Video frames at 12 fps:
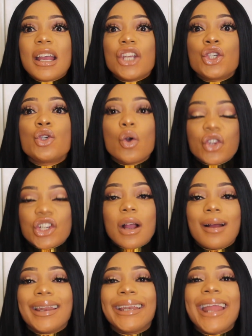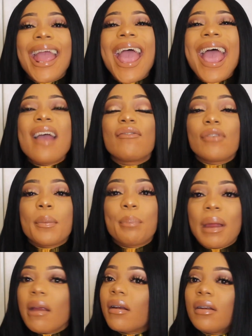it's your child, and every
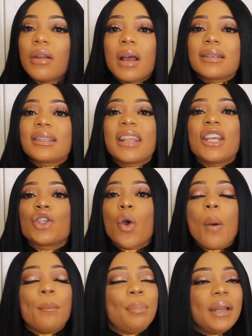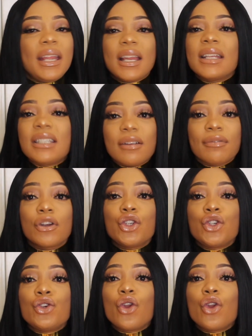parent does things completely different.